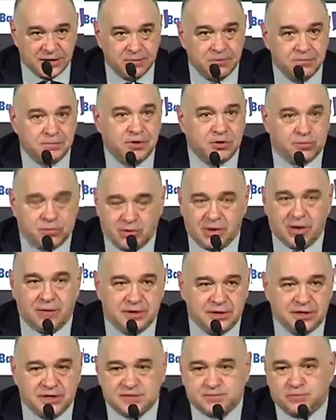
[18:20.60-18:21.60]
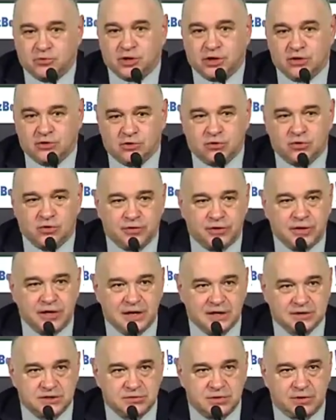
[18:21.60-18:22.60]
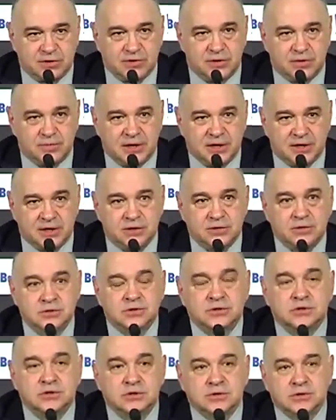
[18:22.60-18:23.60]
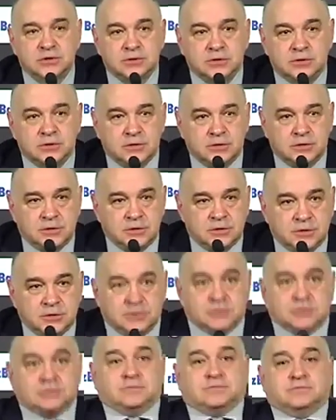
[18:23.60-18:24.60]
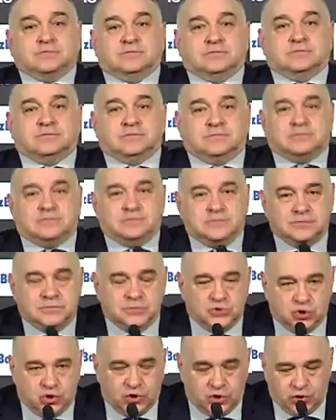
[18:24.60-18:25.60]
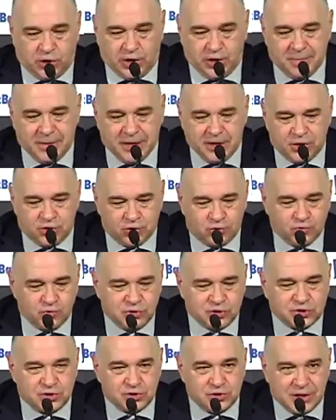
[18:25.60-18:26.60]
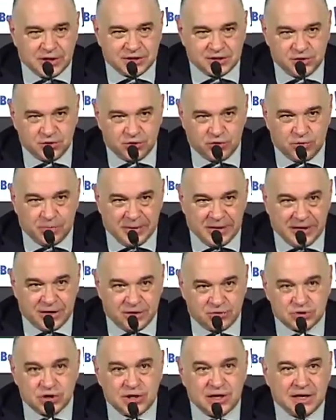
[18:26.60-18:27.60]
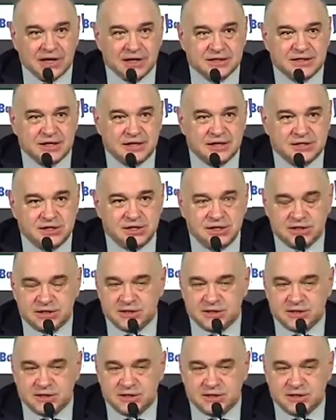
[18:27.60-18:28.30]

But for me, it was an unsportsman-like foul, but I think he didn't know the situation.